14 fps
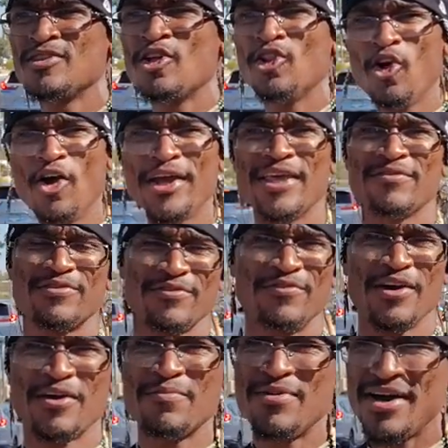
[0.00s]
The Lord gives a
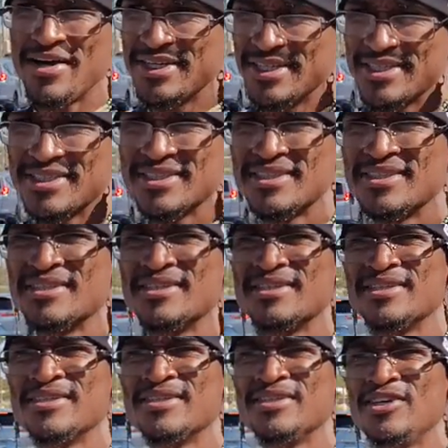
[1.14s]
fuck about us,
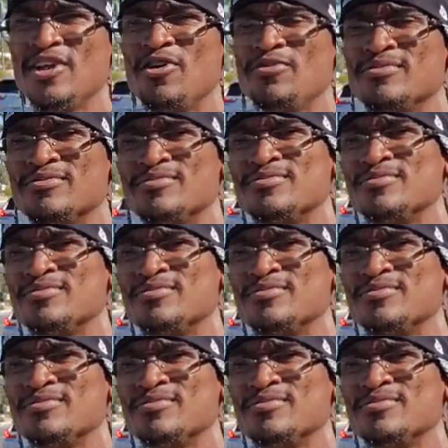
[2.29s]
you know?